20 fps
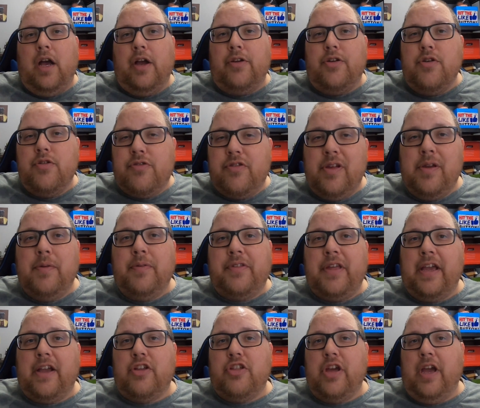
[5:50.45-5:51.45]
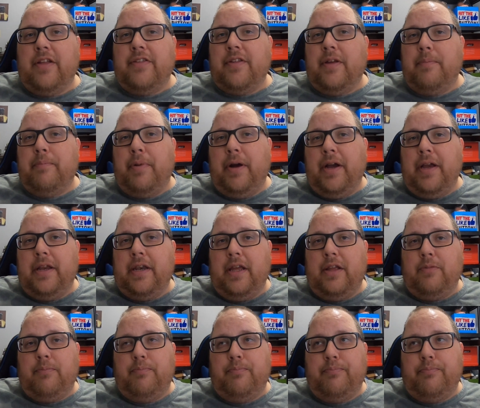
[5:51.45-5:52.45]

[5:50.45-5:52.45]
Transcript: Uh, usually you'll take a chance on buying a